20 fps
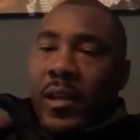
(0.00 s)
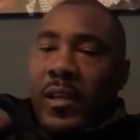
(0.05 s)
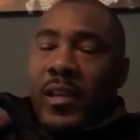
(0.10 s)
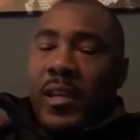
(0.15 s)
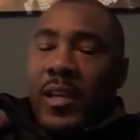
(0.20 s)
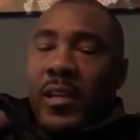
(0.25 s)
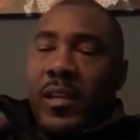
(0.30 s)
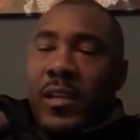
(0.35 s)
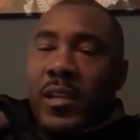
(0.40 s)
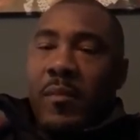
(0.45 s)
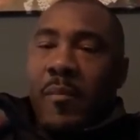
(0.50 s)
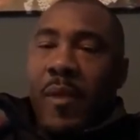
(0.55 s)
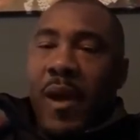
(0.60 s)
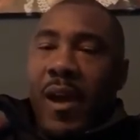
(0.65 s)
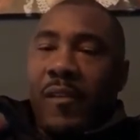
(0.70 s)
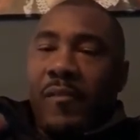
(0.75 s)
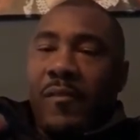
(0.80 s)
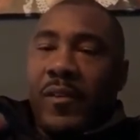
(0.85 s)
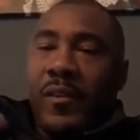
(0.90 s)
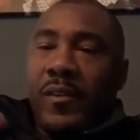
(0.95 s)
getting in the
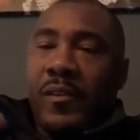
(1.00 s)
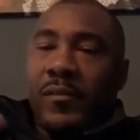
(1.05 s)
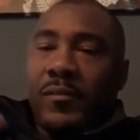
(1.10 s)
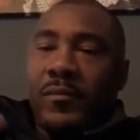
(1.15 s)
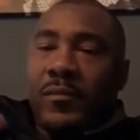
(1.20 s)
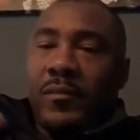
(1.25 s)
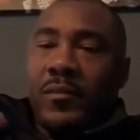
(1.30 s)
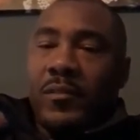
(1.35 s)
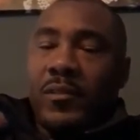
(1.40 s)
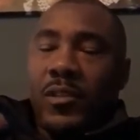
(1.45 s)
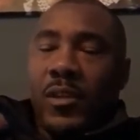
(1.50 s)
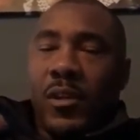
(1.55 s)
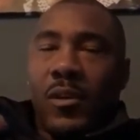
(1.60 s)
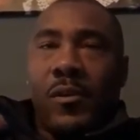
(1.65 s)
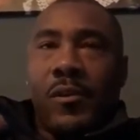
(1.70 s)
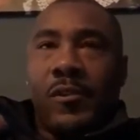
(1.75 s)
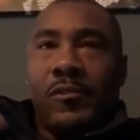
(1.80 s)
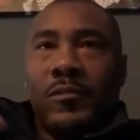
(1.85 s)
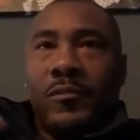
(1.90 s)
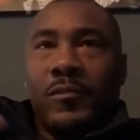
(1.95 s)
backfield.
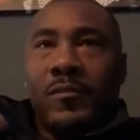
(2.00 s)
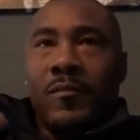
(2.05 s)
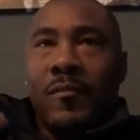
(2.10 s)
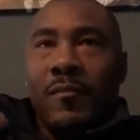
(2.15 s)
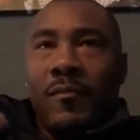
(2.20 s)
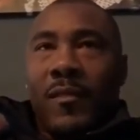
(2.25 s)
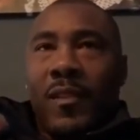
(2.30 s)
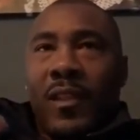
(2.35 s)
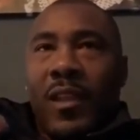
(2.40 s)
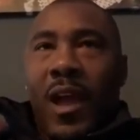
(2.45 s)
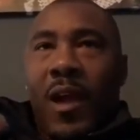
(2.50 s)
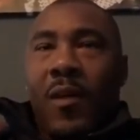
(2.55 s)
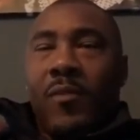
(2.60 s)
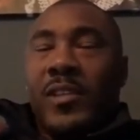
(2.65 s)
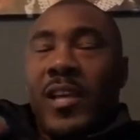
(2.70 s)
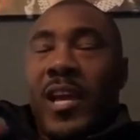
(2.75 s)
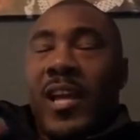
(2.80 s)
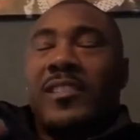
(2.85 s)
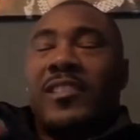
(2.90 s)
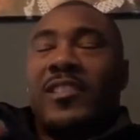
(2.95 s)
So I
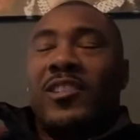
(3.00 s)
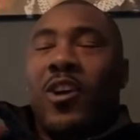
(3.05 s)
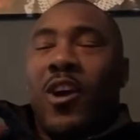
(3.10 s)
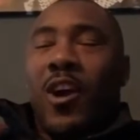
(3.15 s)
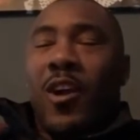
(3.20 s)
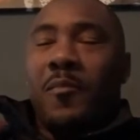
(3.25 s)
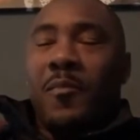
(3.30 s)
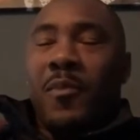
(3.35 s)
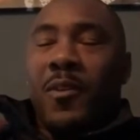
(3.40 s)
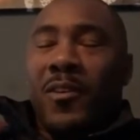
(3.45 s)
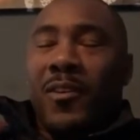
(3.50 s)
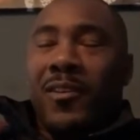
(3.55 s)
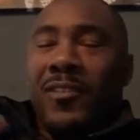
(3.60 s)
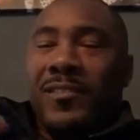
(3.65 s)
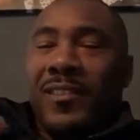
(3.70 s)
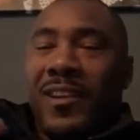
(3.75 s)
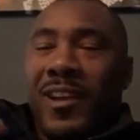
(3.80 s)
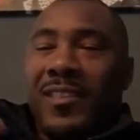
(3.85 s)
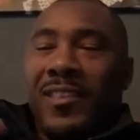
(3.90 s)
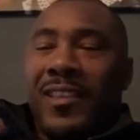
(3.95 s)
was actually heartbroken.
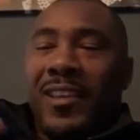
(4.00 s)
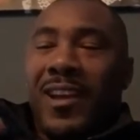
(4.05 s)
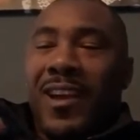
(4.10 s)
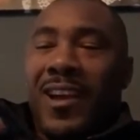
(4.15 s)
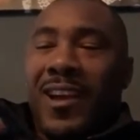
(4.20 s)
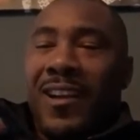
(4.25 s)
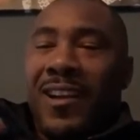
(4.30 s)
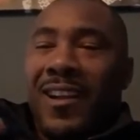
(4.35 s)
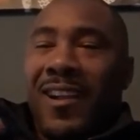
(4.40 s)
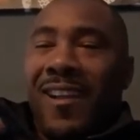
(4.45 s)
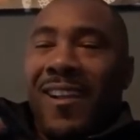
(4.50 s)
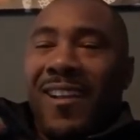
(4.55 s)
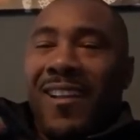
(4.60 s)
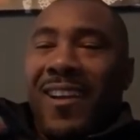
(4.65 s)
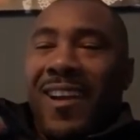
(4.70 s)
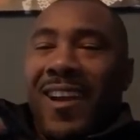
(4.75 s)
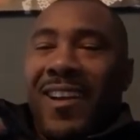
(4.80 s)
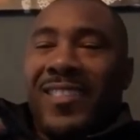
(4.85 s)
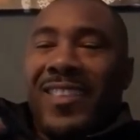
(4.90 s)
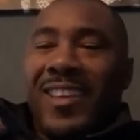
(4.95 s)
I think
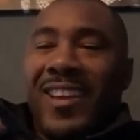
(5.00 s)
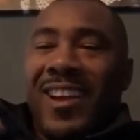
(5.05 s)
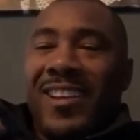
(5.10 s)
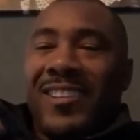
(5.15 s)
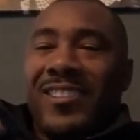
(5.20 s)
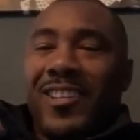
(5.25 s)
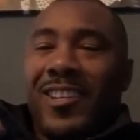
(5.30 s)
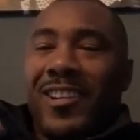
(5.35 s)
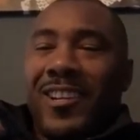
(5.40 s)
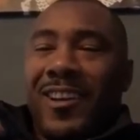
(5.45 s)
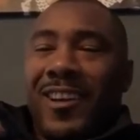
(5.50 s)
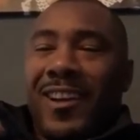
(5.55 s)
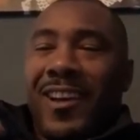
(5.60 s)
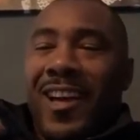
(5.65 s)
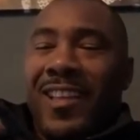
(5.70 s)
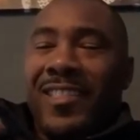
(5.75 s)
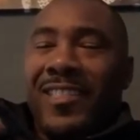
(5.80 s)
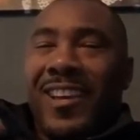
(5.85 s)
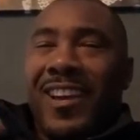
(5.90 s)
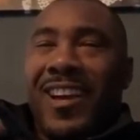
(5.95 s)
I shed
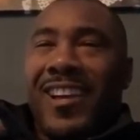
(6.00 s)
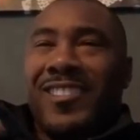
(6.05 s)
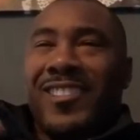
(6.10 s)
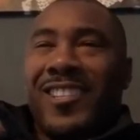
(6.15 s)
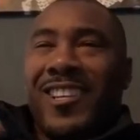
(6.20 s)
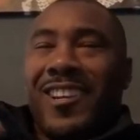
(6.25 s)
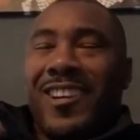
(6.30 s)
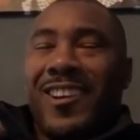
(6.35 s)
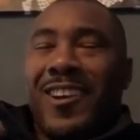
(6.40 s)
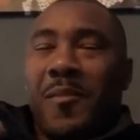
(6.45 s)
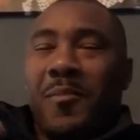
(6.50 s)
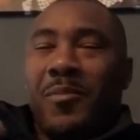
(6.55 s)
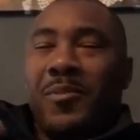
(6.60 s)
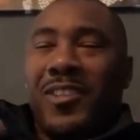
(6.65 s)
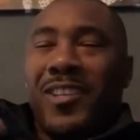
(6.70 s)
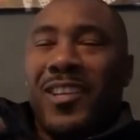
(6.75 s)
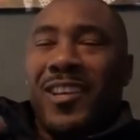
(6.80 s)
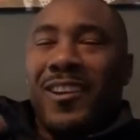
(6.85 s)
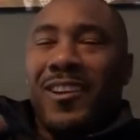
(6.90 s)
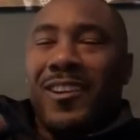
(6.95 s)
a couple
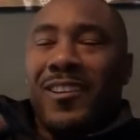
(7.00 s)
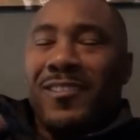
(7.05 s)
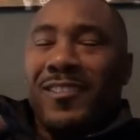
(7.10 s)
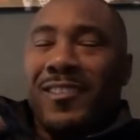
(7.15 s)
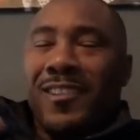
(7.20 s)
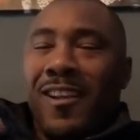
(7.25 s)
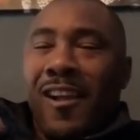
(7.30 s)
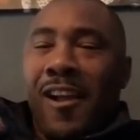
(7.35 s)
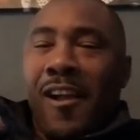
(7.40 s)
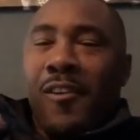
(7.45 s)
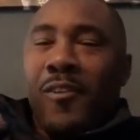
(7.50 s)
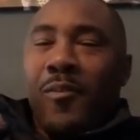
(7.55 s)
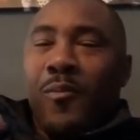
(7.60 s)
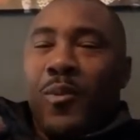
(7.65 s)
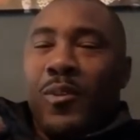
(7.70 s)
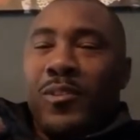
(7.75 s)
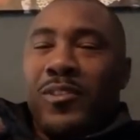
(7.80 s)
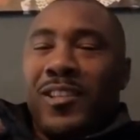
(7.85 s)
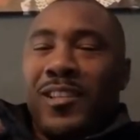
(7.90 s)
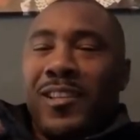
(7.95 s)
tears
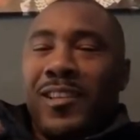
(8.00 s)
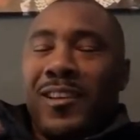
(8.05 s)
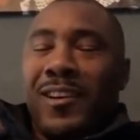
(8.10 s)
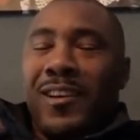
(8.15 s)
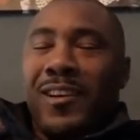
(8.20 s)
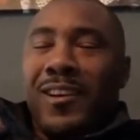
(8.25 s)
once he